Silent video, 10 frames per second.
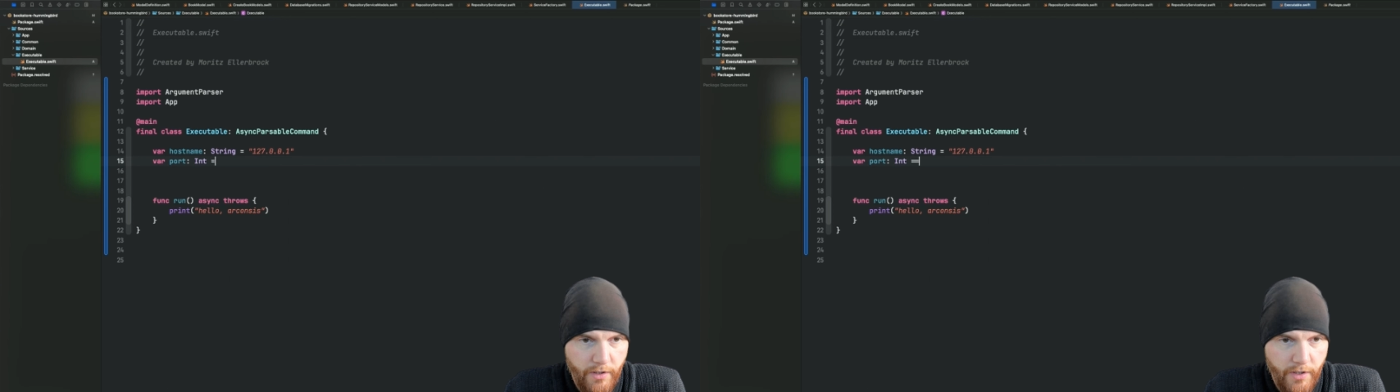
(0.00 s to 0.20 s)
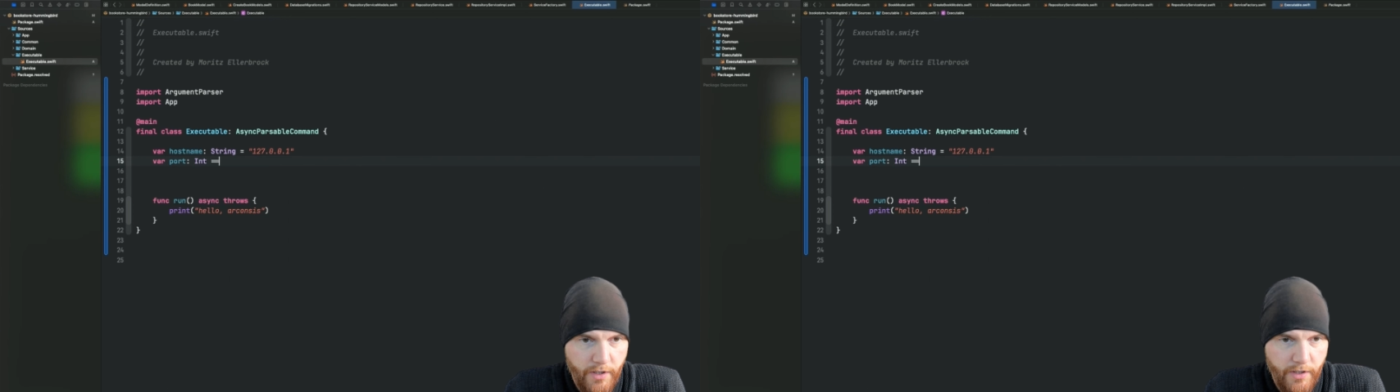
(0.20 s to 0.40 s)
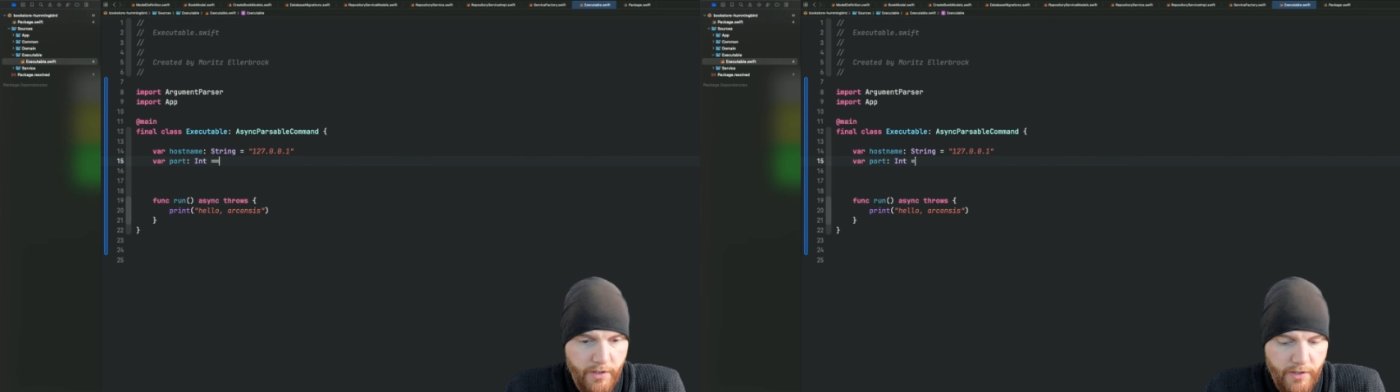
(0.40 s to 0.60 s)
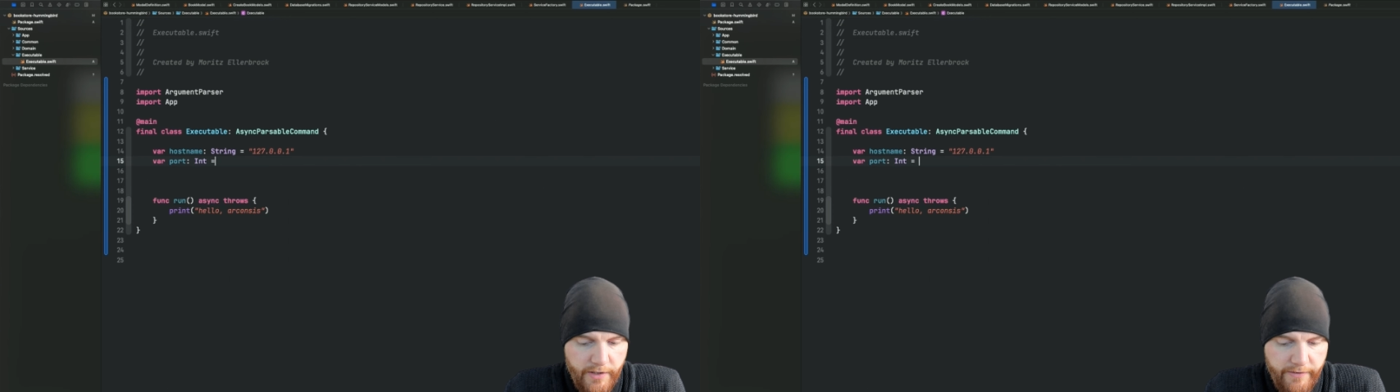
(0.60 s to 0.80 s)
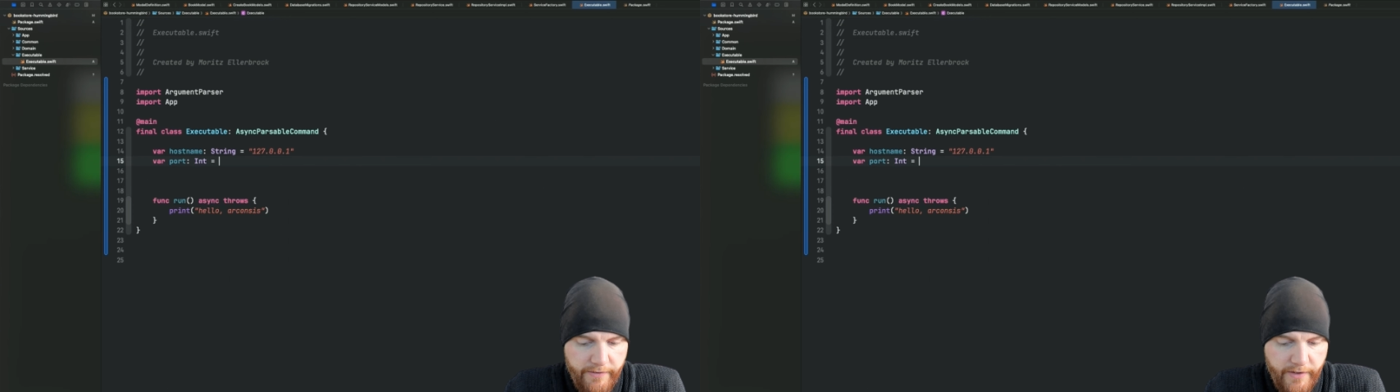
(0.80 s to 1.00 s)
And
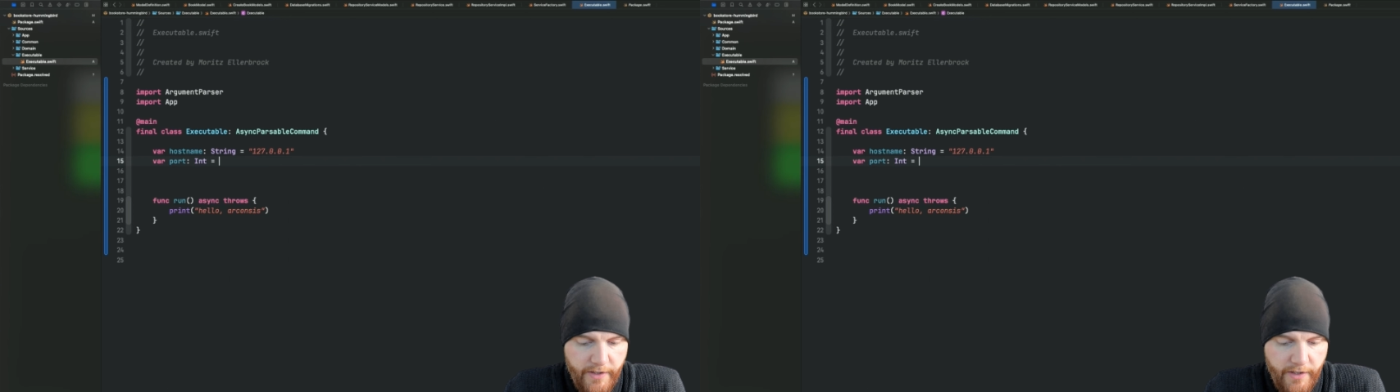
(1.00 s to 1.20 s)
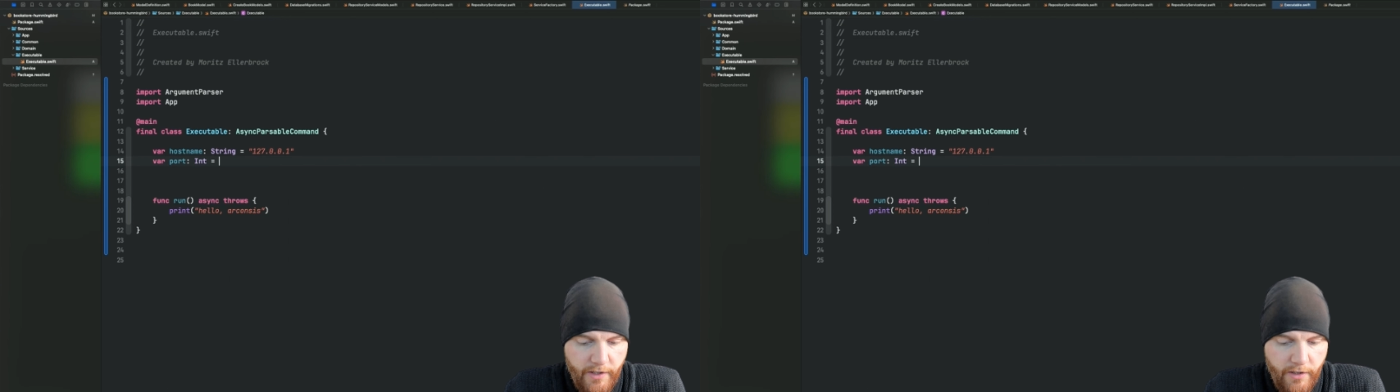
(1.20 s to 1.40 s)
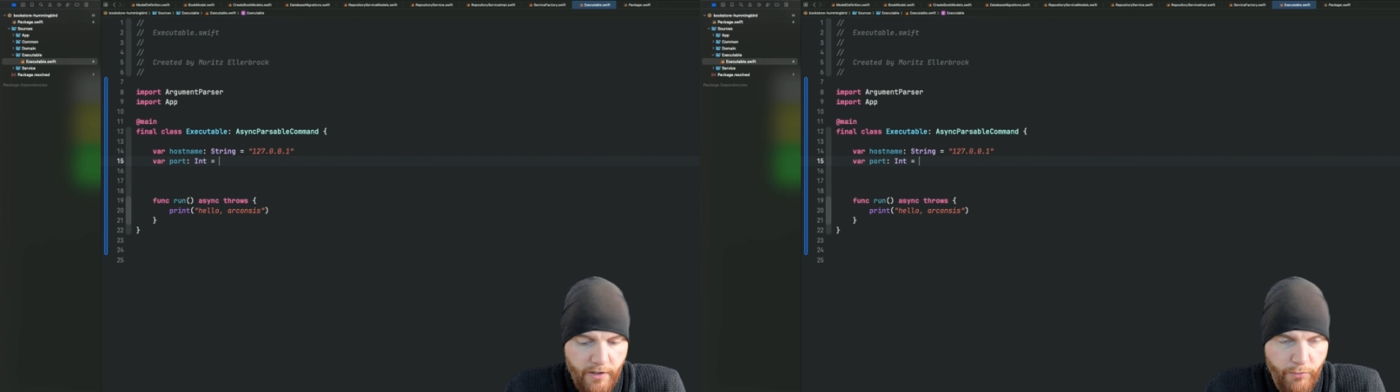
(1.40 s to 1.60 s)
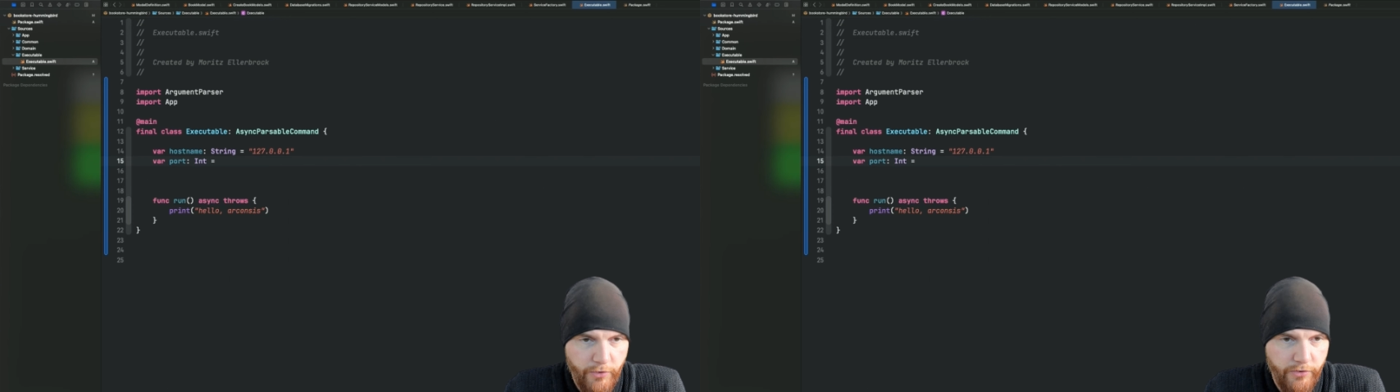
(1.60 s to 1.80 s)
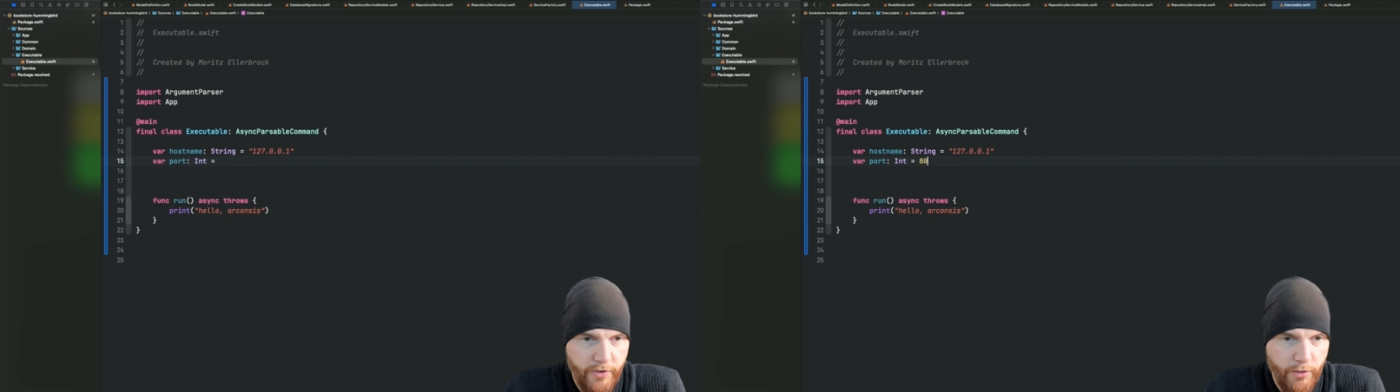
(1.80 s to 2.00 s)
let's say we
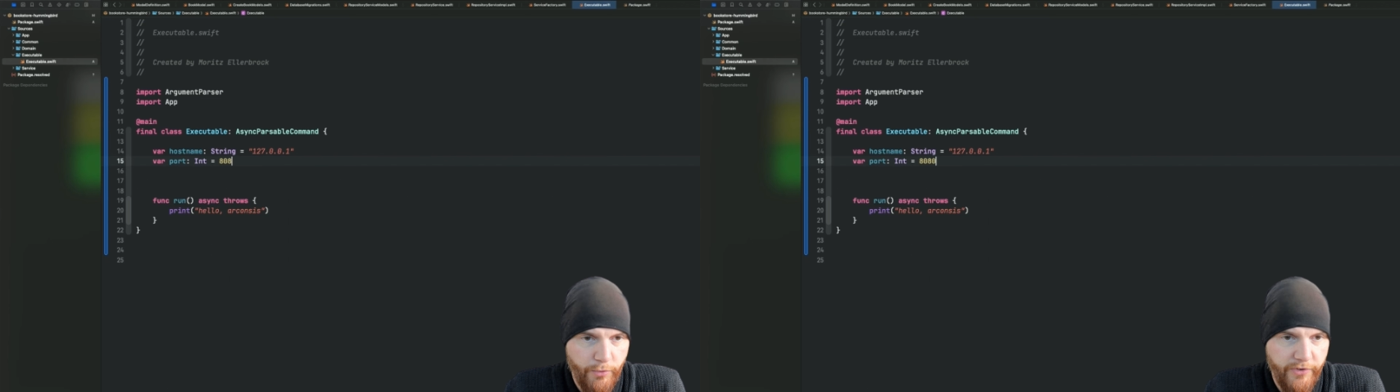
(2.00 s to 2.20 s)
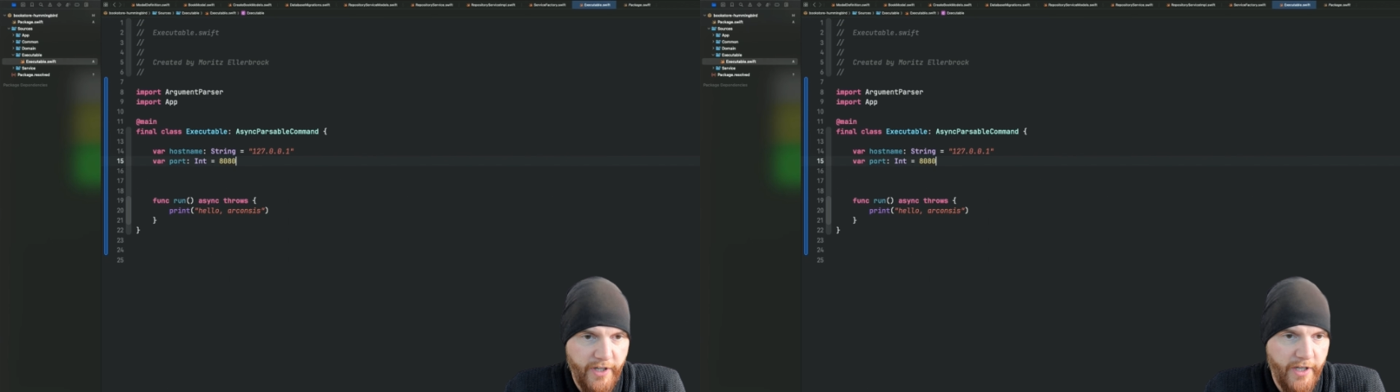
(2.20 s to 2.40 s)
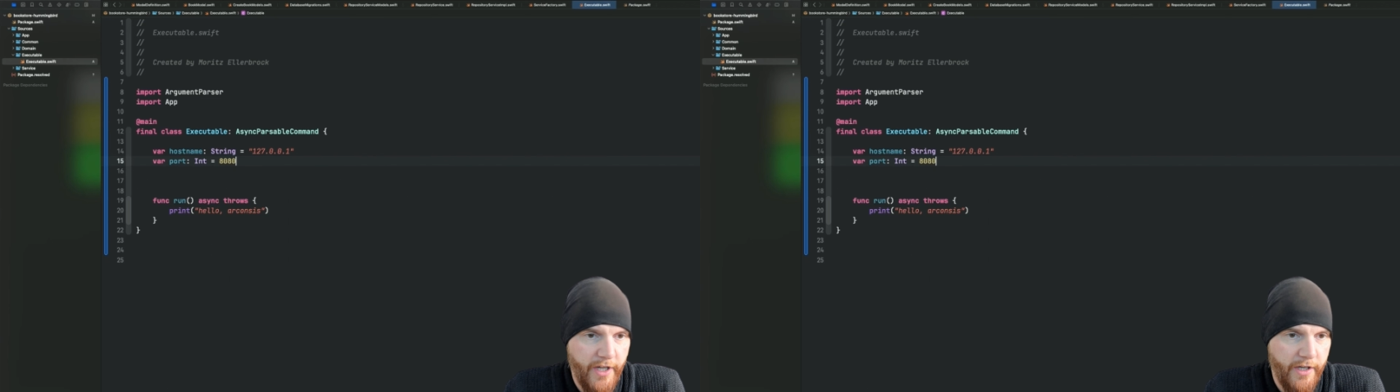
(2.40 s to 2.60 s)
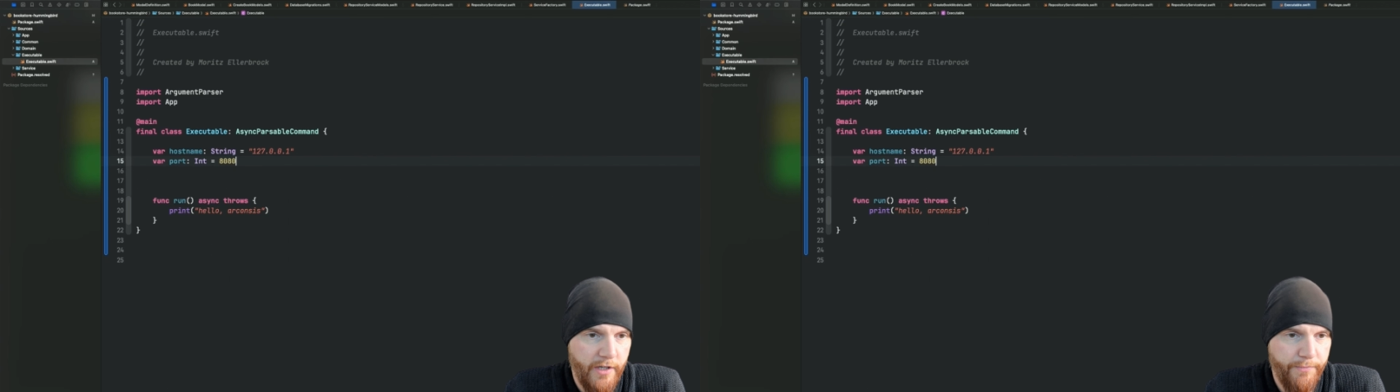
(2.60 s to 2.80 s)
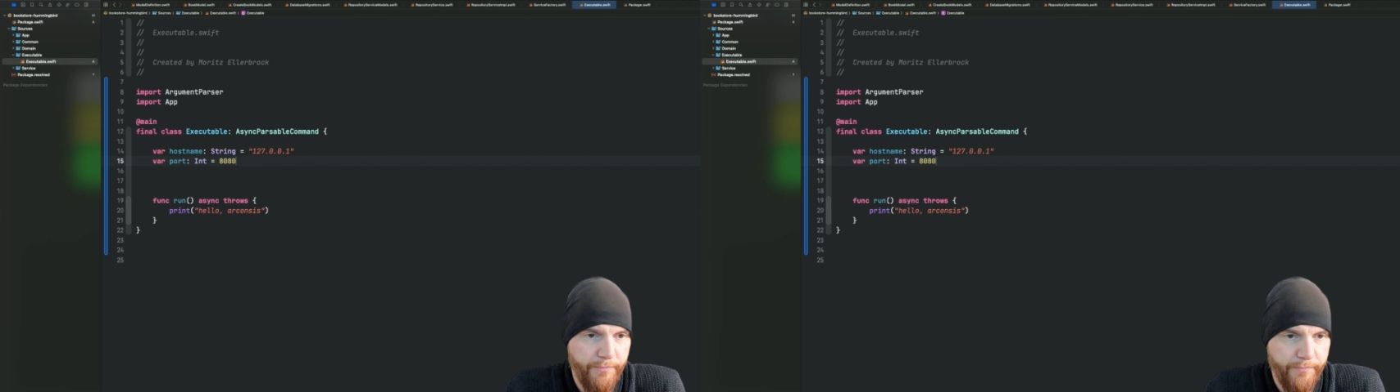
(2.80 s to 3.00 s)
start with 8080.